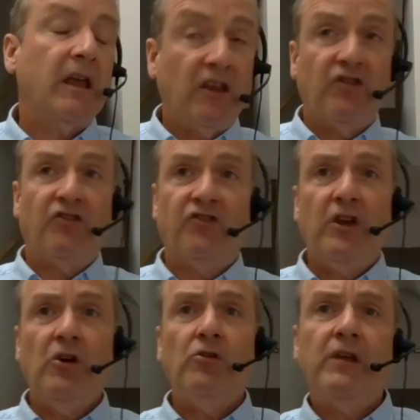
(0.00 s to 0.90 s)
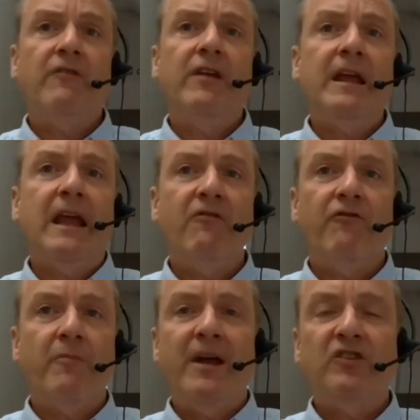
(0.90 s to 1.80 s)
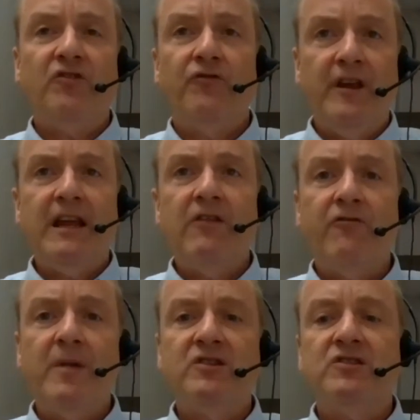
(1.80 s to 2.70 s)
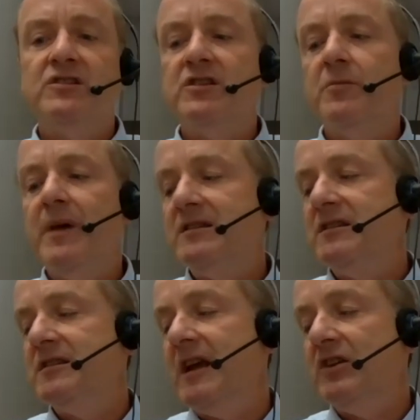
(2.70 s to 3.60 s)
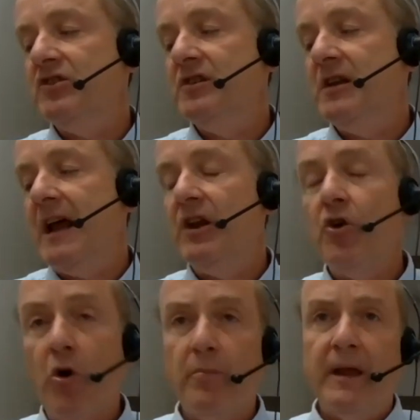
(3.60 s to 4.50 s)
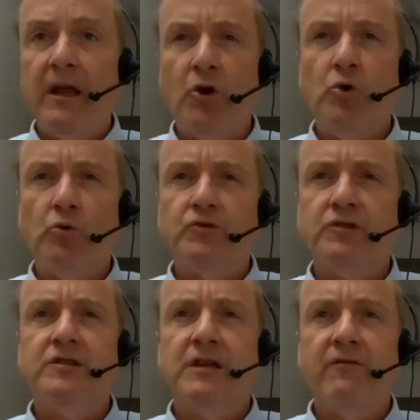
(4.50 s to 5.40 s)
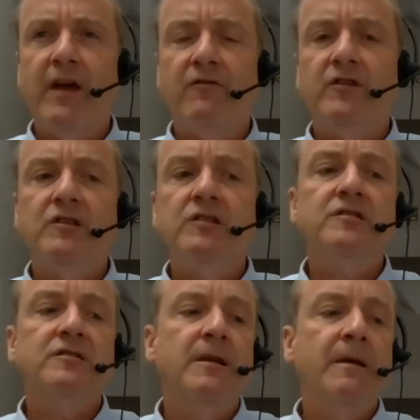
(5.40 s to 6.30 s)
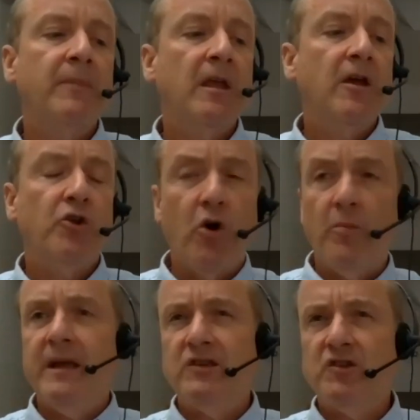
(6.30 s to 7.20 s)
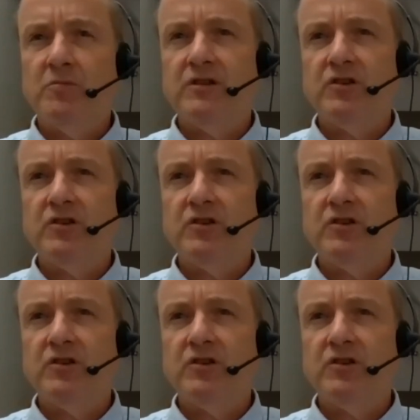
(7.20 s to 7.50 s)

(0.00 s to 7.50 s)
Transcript: Still giving information, feeding information to the Bates litigation and not being called to give evidence, not being subject to